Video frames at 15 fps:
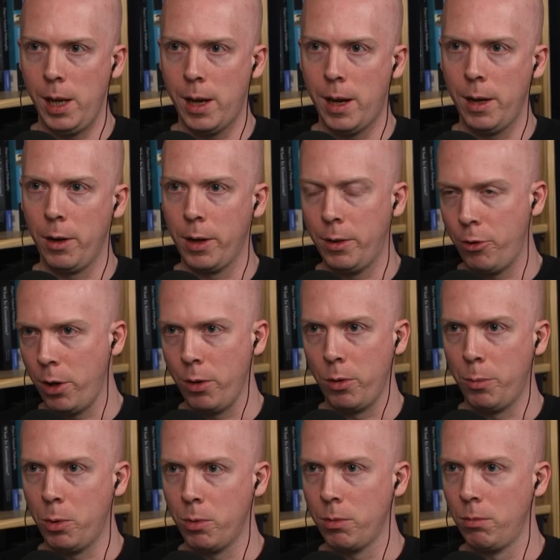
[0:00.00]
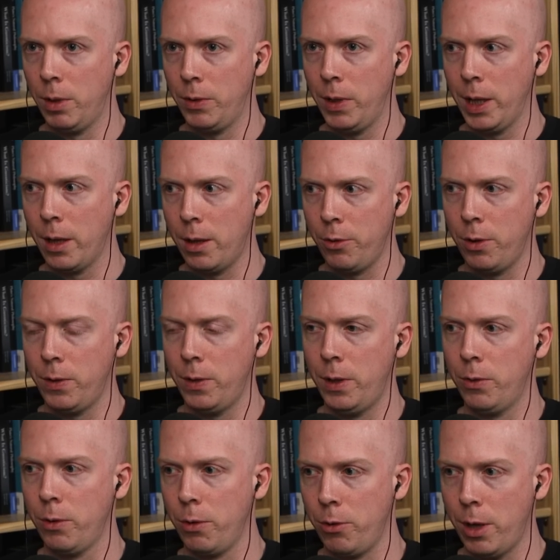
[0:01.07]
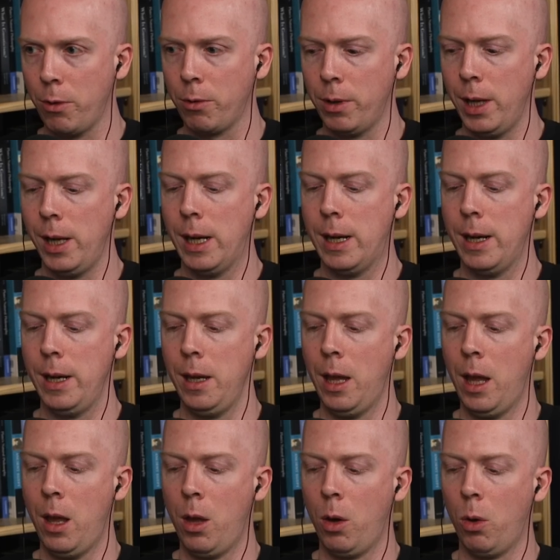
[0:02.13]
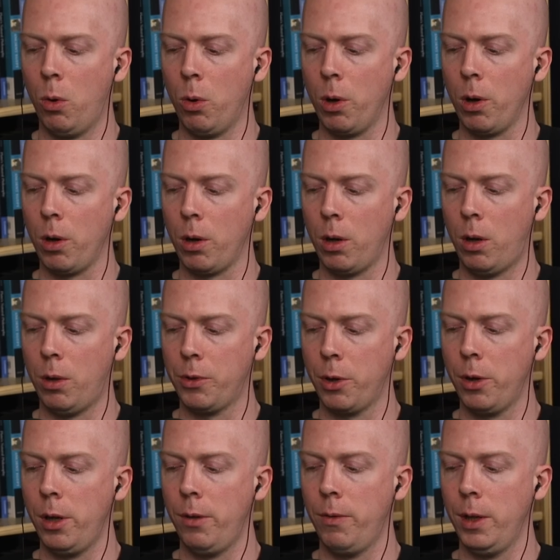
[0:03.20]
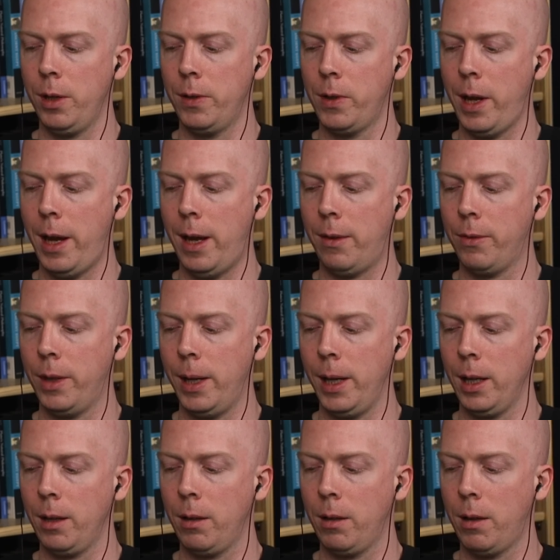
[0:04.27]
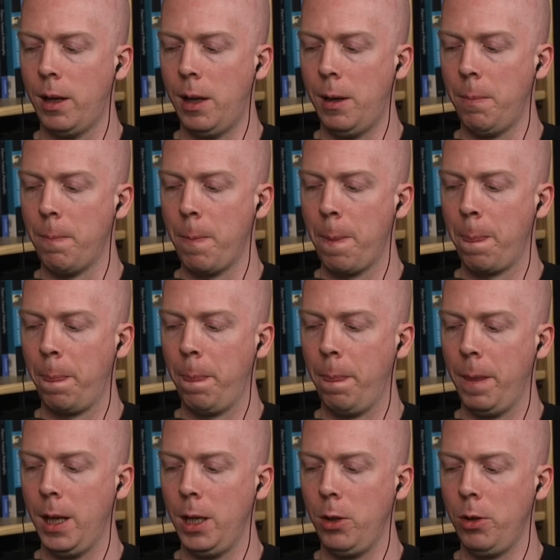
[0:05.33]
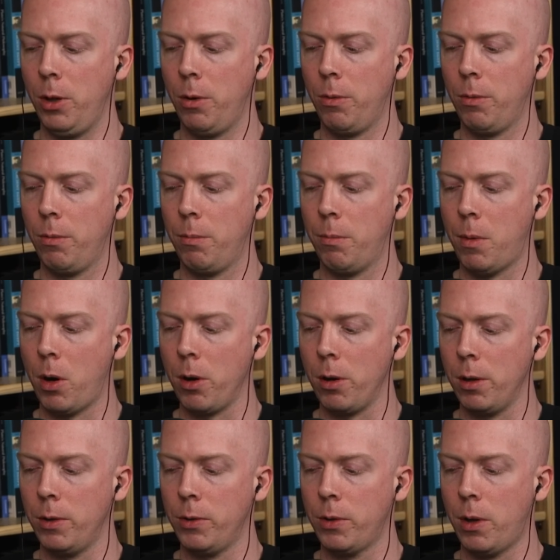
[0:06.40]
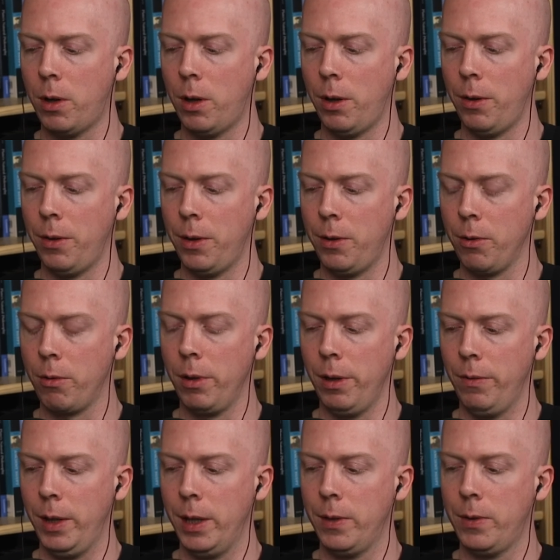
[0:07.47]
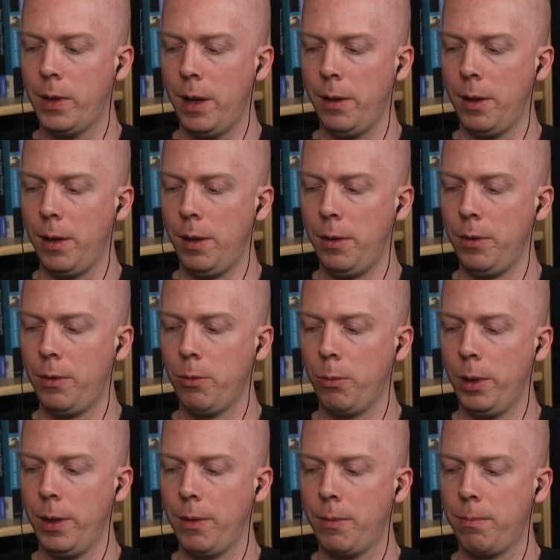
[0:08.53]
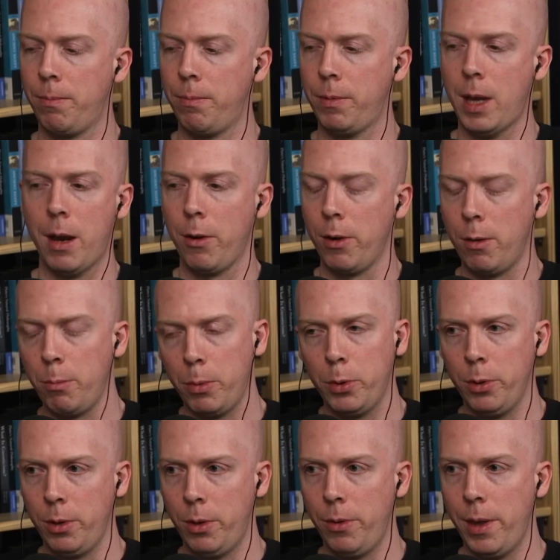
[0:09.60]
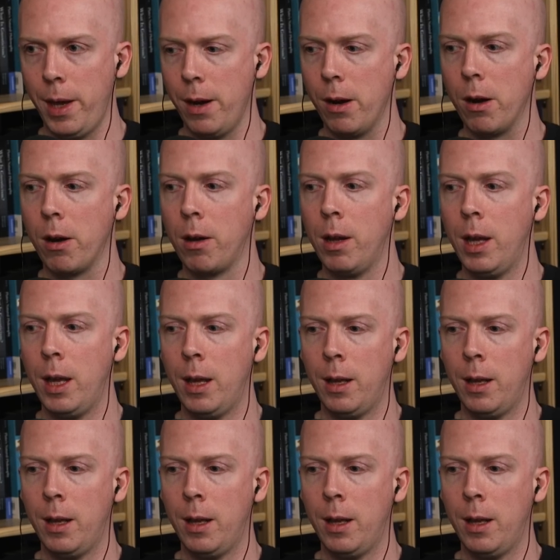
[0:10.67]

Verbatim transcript: A I, or charitable, let's say, consciousness or general A I. Or alternatively, does it have like, um, you know, Mars on the degree of the ascendant with Saturn and Pluto there